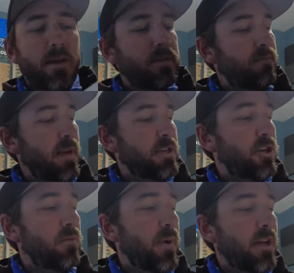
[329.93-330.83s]
it's, it's
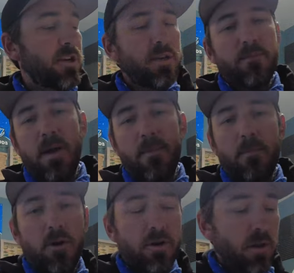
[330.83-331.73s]
two pages. And my
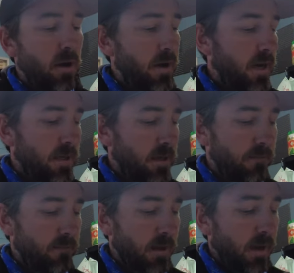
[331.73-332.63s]
brother-in-law, he's
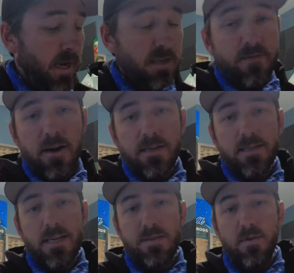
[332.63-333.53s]
a he's a very
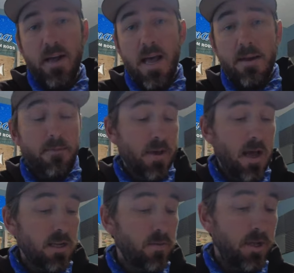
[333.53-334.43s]
successful guy. And I'll be
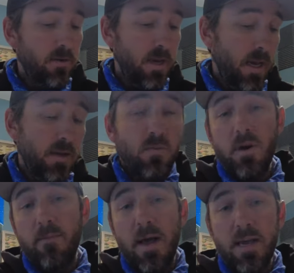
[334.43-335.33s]
honest with you, he's
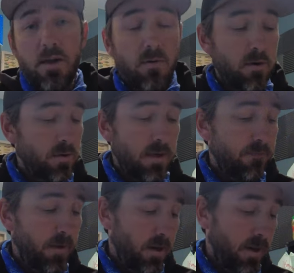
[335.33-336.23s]
one of my heroes.
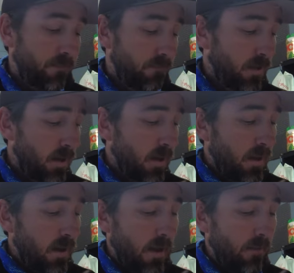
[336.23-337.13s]
I'm very
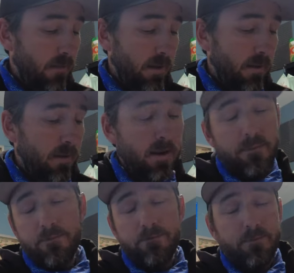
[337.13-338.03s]
uh, I,
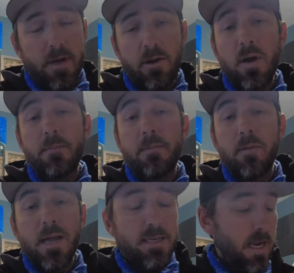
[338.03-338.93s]
I'm incredibly
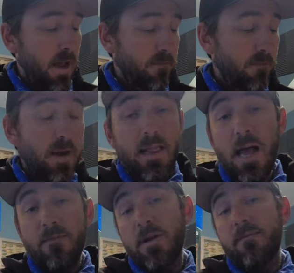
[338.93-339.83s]
blessed to have him in my
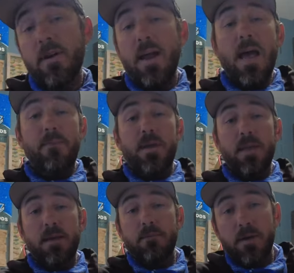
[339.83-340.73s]
life, and I'm very happy
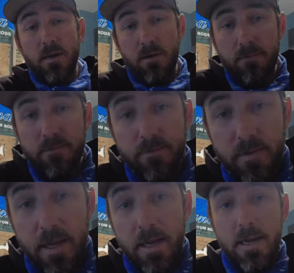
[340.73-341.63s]
that you know
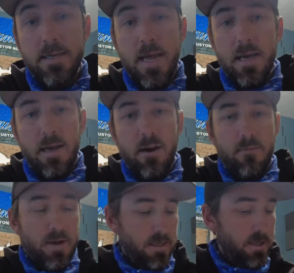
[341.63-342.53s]
that he's taking care
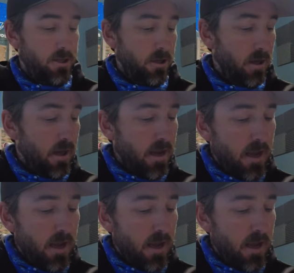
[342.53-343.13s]
of my sister.